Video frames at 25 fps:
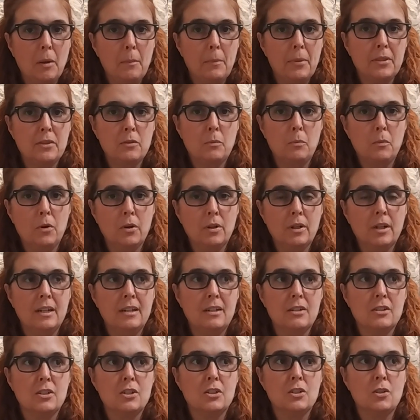but the market
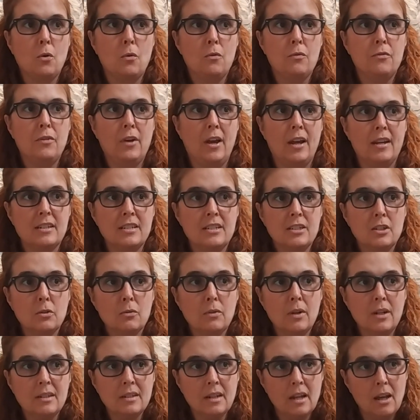is so fast here
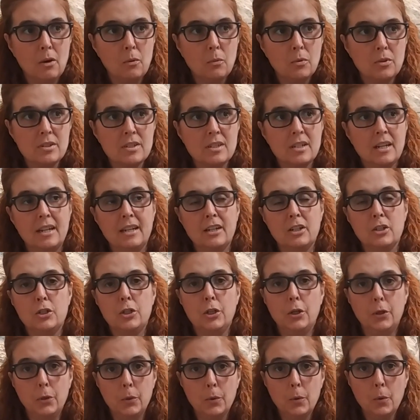right now, we're saying
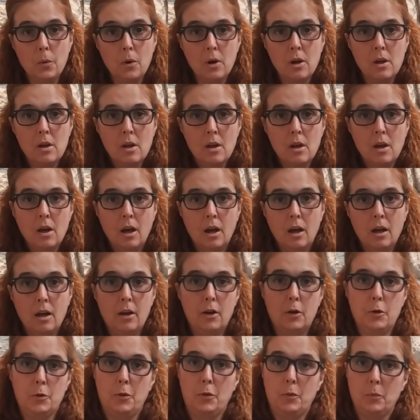2
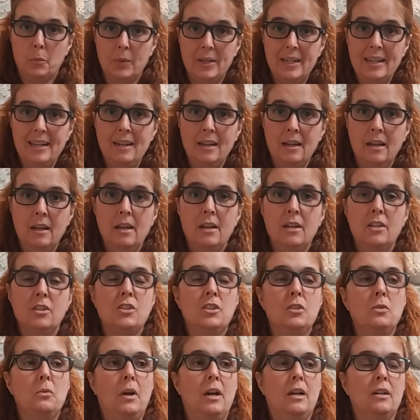or 3
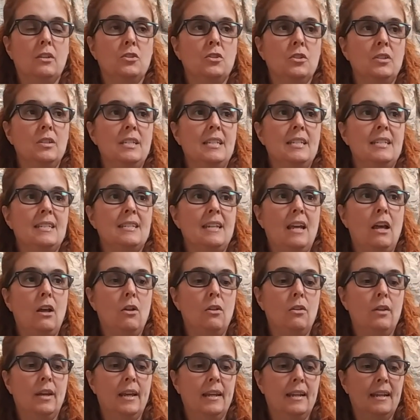to actually
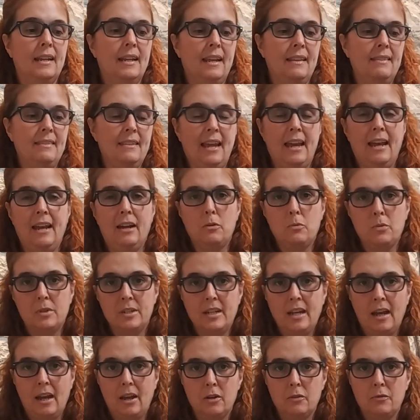sell and get the equity
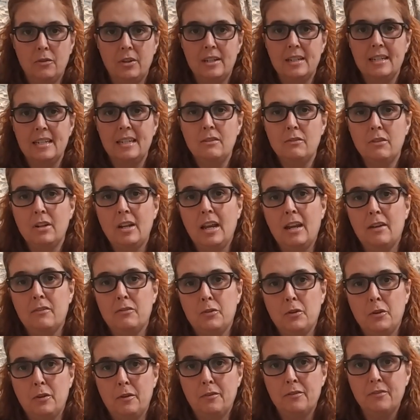out of it, even after
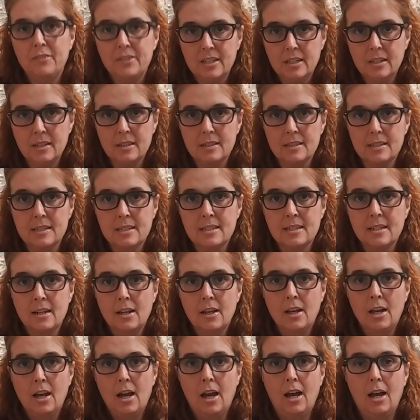the fees.
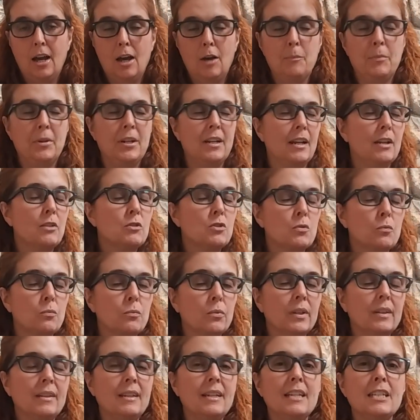But it's
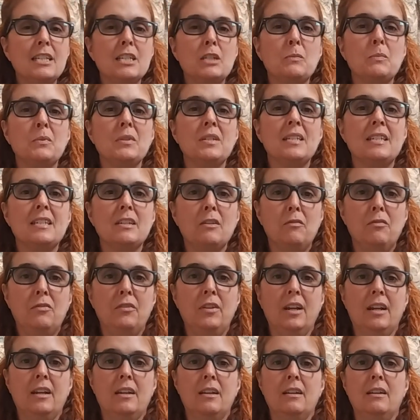really
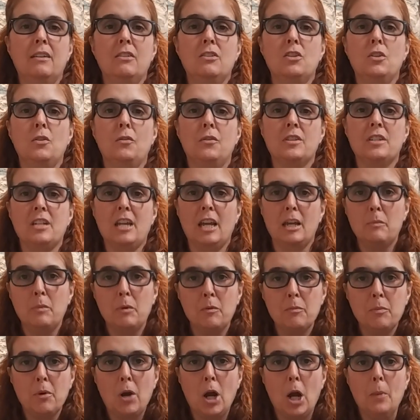specific to the type
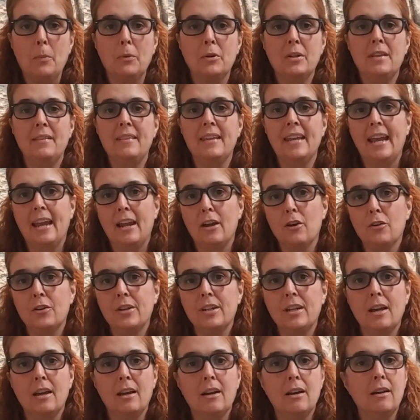of property, the
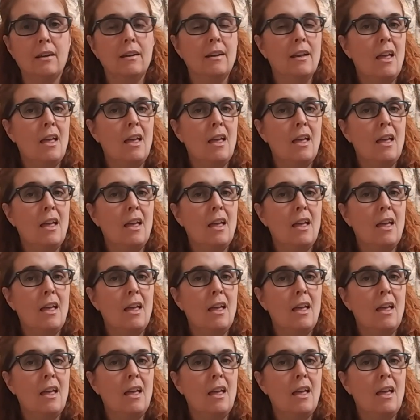area.